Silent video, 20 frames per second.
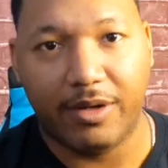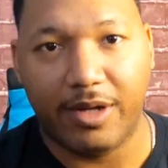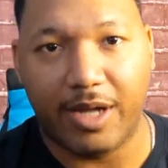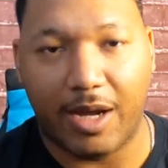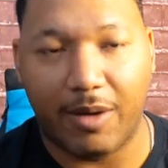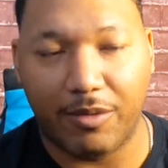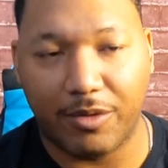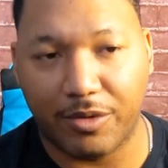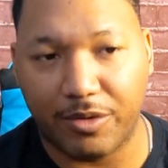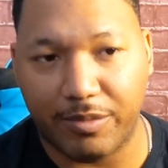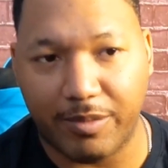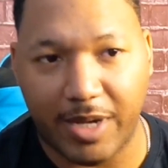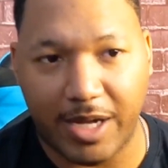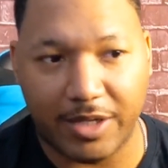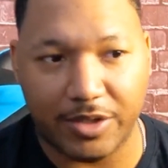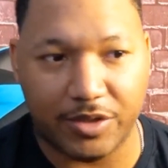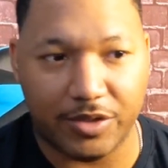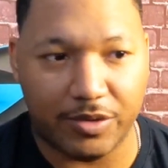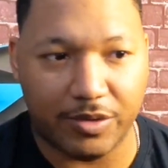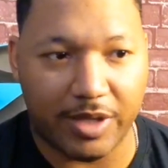I want to
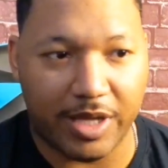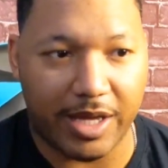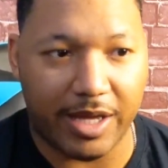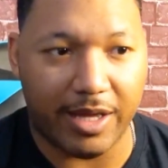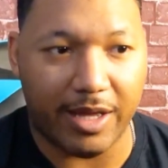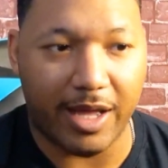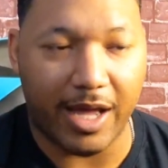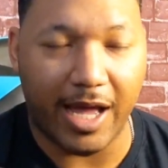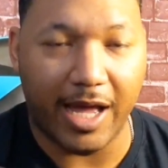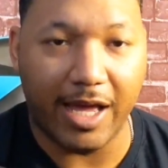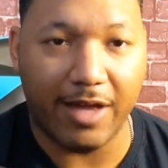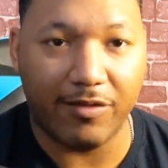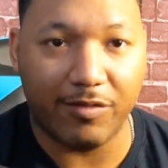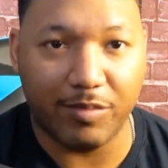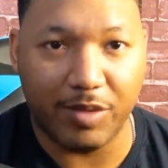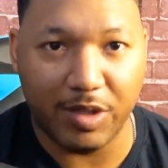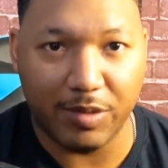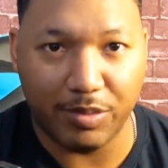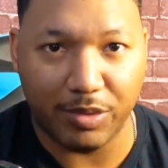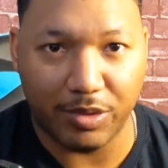remind you that I have
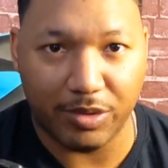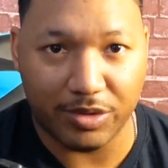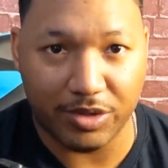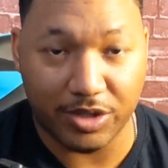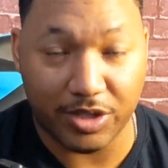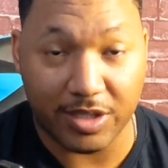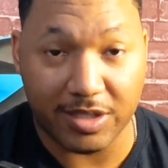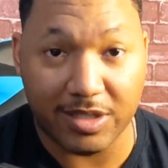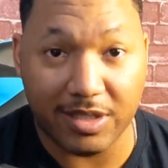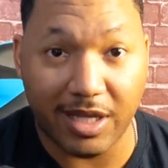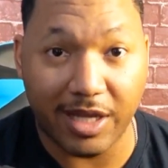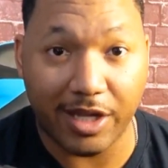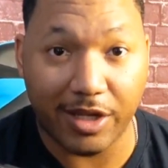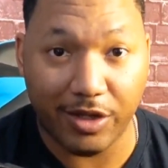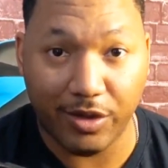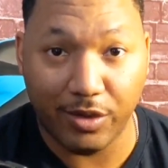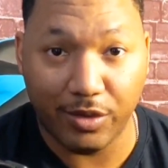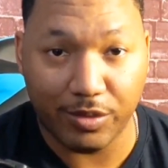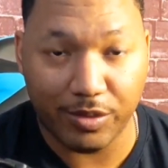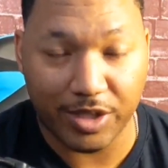people just
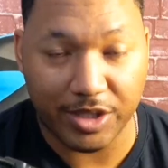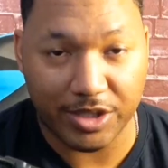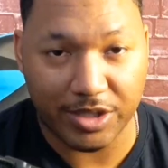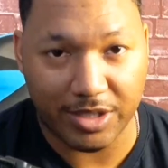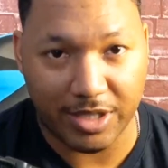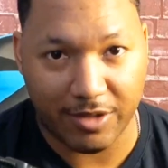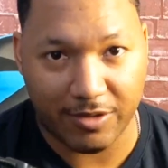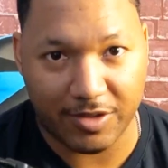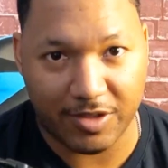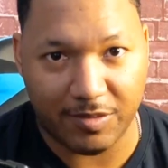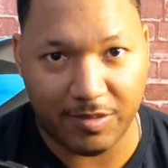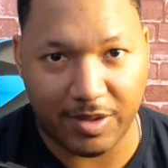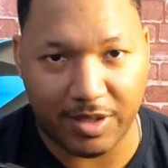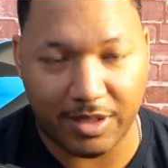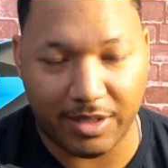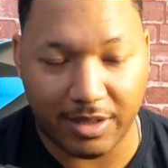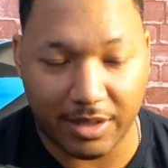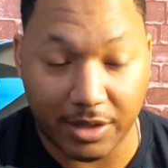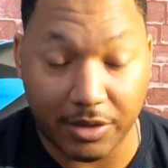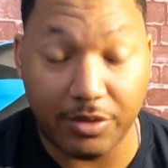like you reaching out to
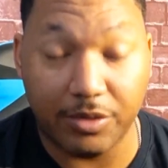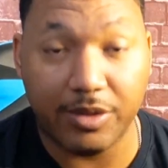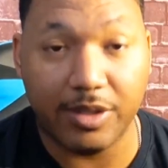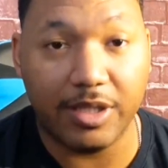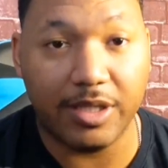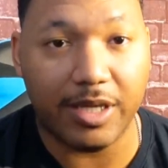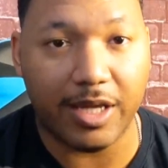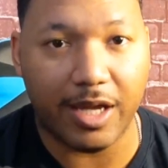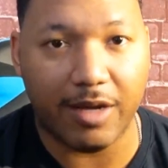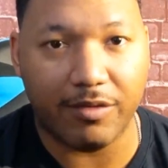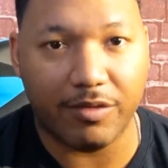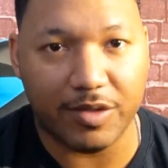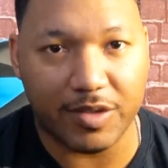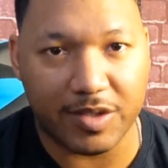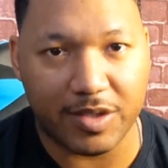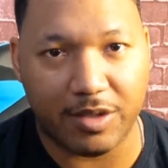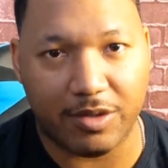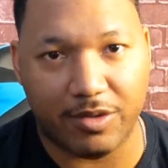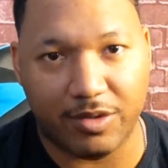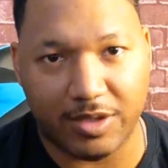me literally every
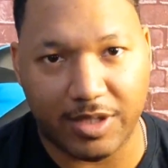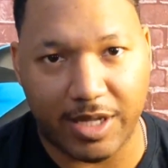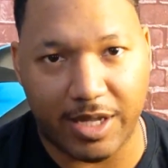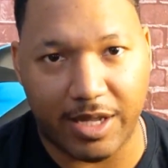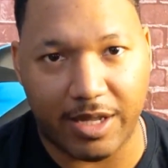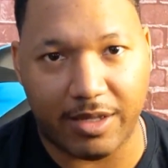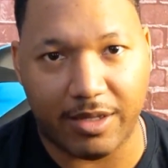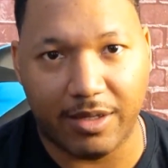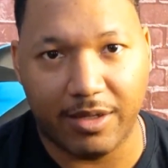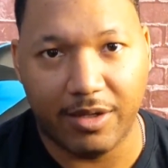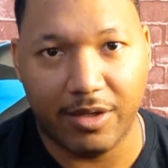single day,